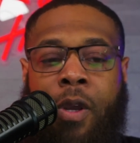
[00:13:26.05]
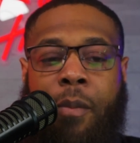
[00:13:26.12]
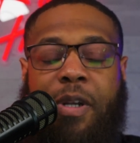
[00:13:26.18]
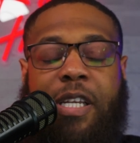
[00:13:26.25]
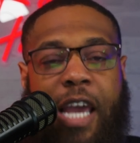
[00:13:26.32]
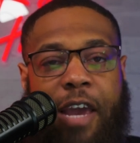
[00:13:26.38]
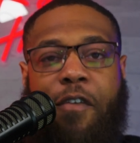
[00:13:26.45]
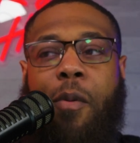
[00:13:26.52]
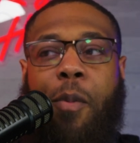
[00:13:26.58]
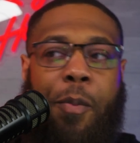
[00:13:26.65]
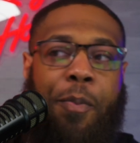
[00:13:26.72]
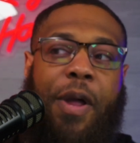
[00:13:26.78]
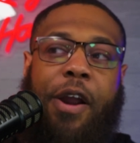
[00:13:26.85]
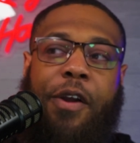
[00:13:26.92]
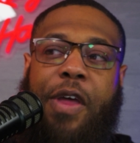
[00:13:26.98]
But to give up a
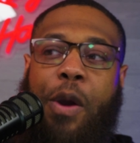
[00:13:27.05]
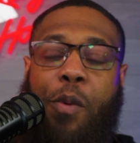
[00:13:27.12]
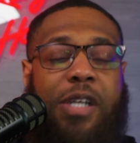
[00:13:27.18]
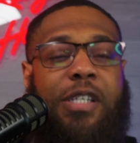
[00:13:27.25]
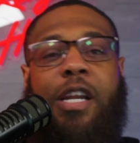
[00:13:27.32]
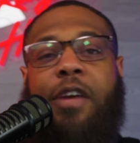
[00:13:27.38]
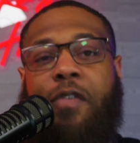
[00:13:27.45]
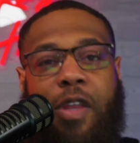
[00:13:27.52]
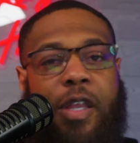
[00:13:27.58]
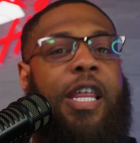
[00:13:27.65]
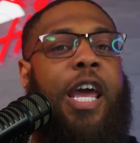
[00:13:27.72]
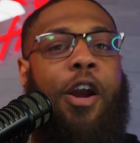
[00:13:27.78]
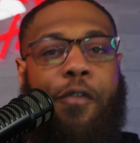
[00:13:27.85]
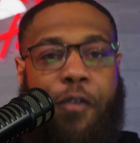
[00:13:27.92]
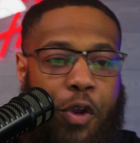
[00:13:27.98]
player that wasn't even
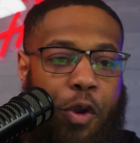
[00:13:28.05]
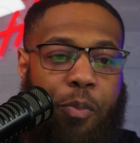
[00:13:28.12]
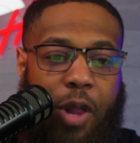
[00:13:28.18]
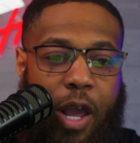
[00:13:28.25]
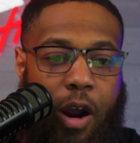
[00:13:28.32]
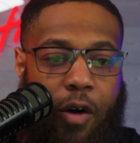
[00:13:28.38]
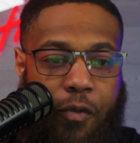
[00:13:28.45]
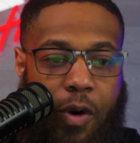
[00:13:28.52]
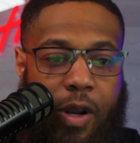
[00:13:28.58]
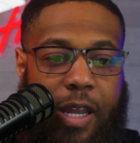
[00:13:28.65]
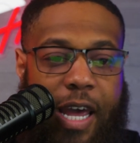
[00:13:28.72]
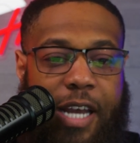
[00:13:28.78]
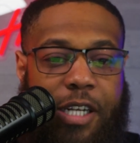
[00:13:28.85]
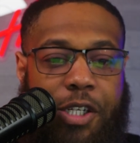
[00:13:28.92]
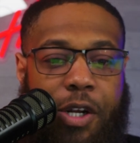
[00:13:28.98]
there for your playoff run
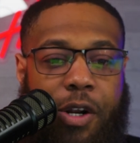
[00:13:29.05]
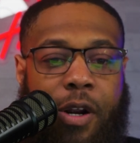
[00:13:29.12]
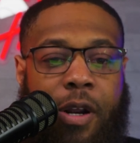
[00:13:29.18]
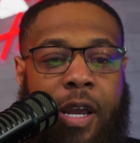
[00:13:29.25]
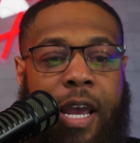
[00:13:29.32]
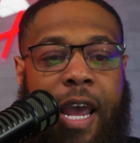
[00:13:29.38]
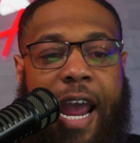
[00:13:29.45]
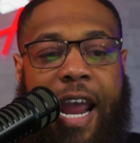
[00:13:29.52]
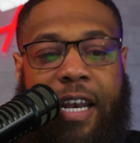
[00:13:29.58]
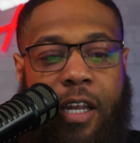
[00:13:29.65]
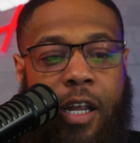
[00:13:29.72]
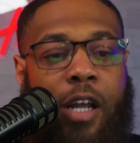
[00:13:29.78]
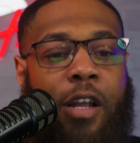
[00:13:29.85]
last year and